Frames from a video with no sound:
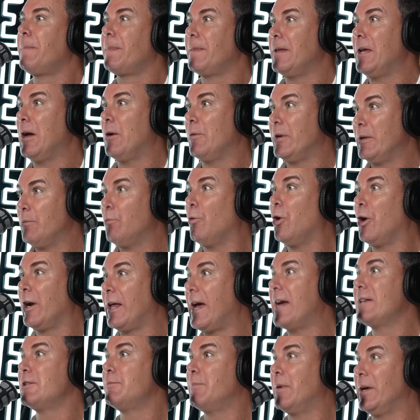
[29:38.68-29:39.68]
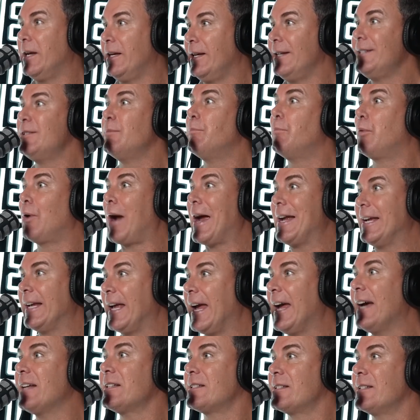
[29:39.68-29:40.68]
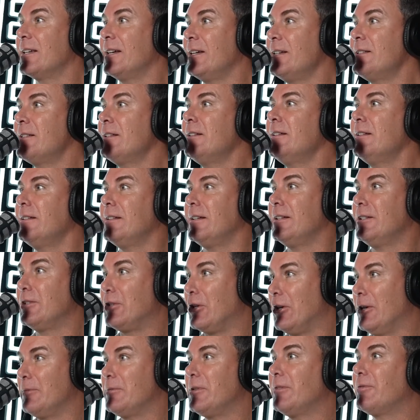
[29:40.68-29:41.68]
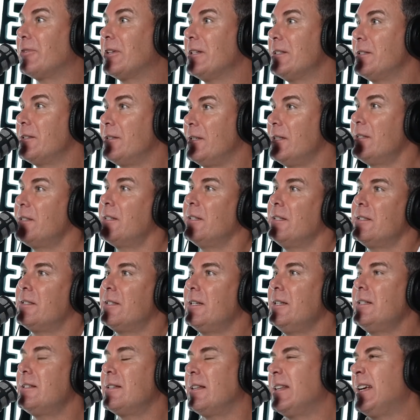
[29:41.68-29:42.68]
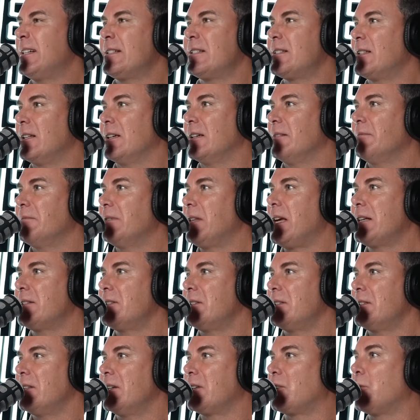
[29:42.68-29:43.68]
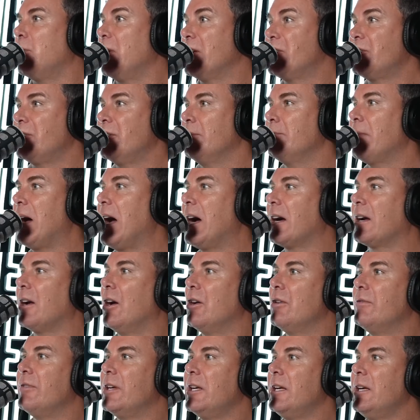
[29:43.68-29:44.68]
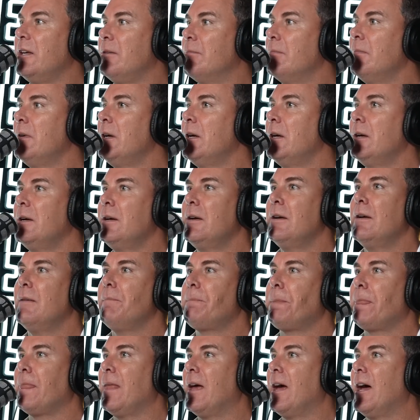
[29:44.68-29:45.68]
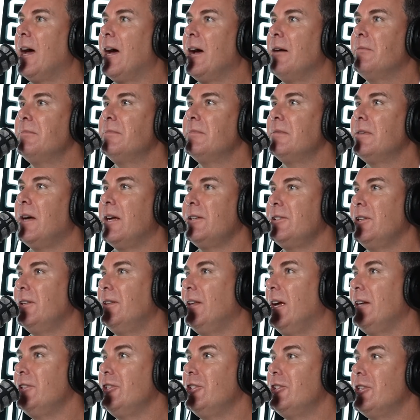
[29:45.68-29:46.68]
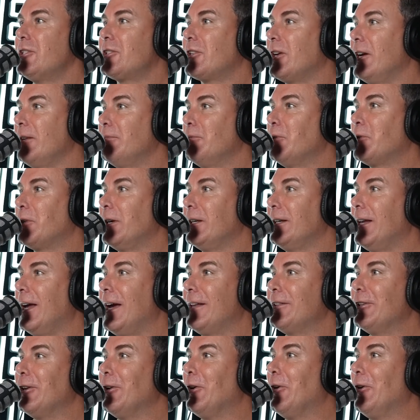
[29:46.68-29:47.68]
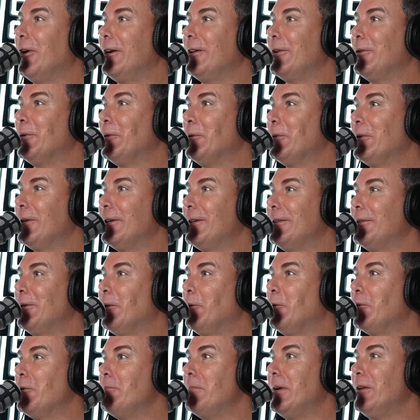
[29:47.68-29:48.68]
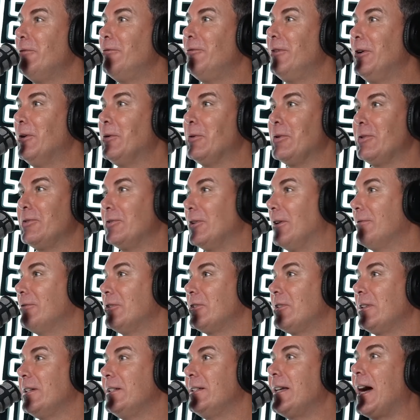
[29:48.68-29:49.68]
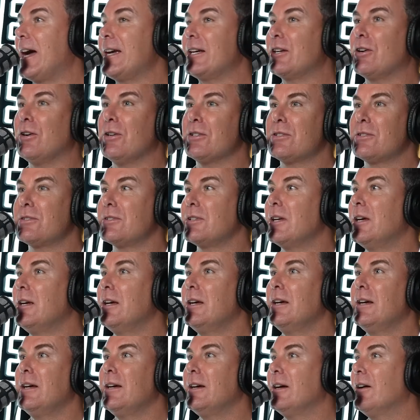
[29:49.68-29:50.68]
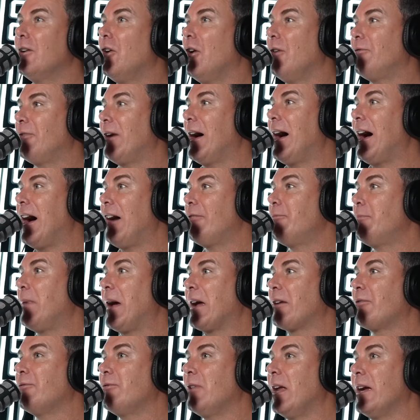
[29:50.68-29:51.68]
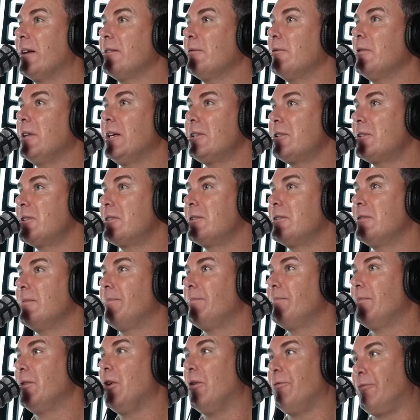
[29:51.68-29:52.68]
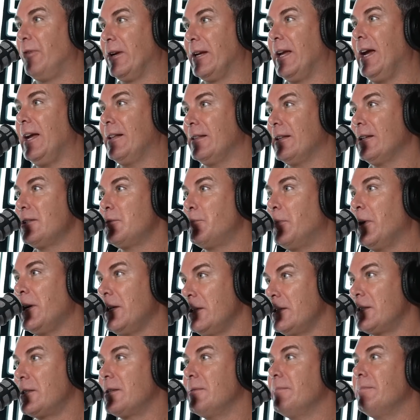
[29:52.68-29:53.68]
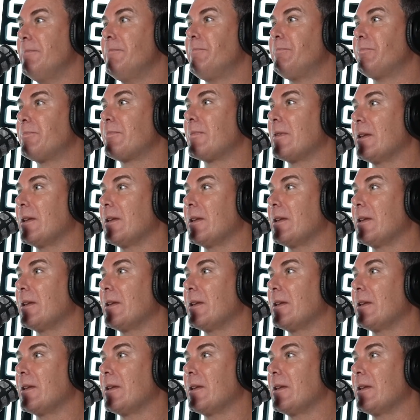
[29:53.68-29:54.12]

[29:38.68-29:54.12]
in what has been his breakout season in terms of consistency? So that's the question mark over him. And then you just keep looking down the line at all the midfielders. Obviously, Daicos, off a halfback flank. Let's not forget, there's been some,